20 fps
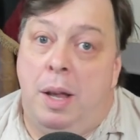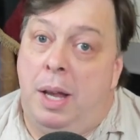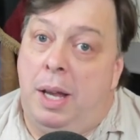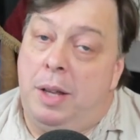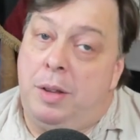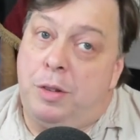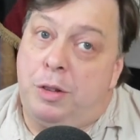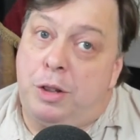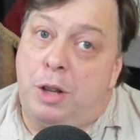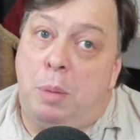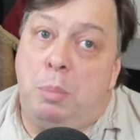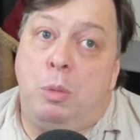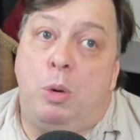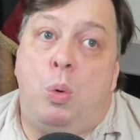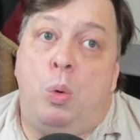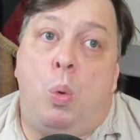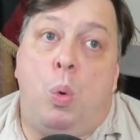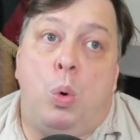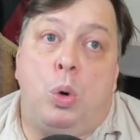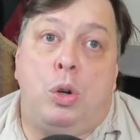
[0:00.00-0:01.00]
in some
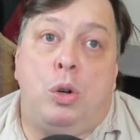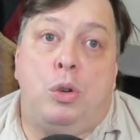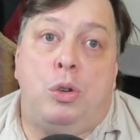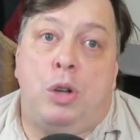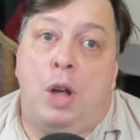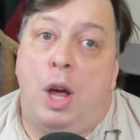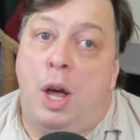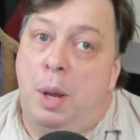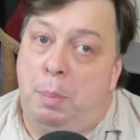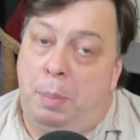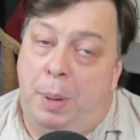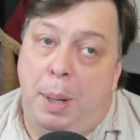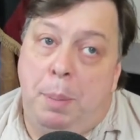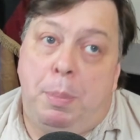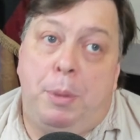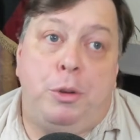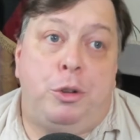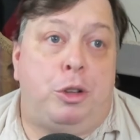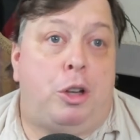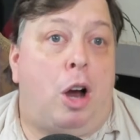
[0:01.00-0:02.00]
quarters,
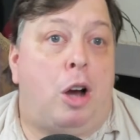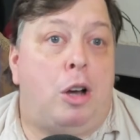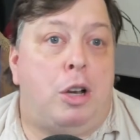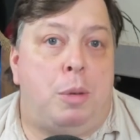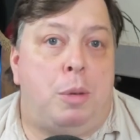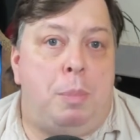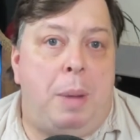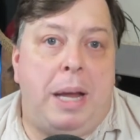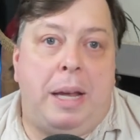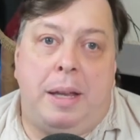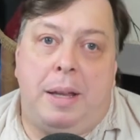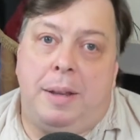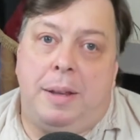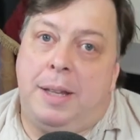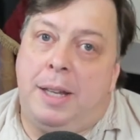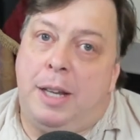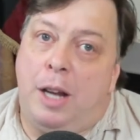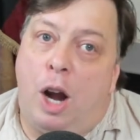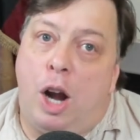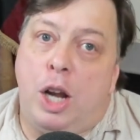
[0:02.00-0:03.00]
people started making
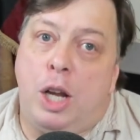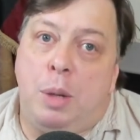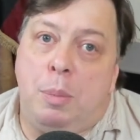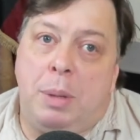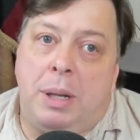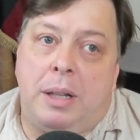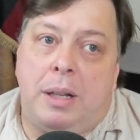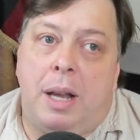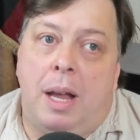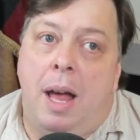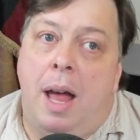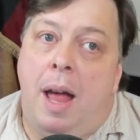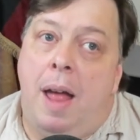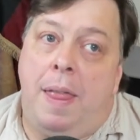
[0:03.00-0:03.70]
the argument